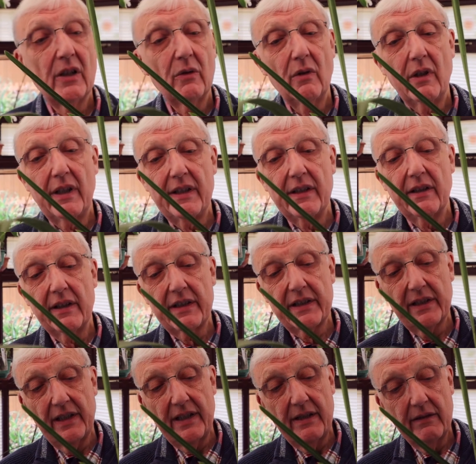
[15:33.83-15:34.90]
quite
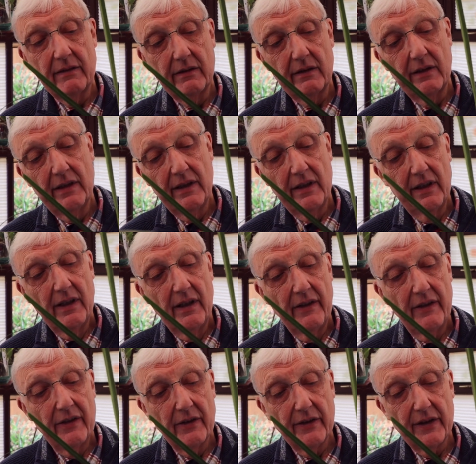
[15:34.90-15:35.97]
nicely.
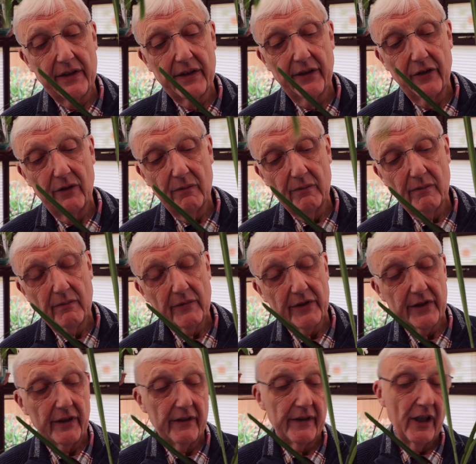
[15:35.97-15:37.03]
The other 2
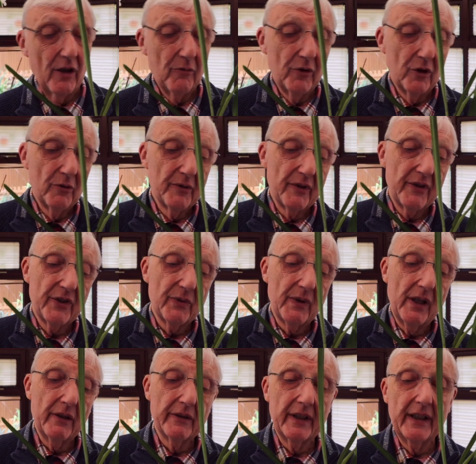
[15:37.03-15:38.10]
pseudo bulbs have
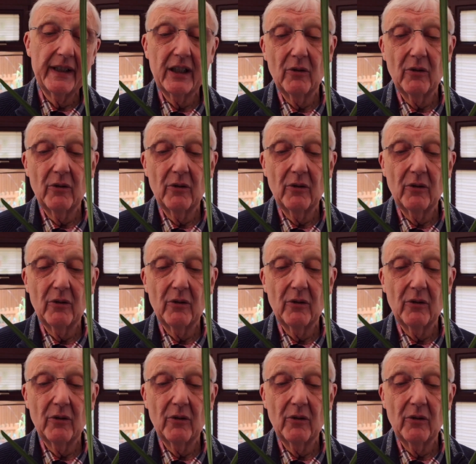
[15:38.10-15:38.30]
swelled a little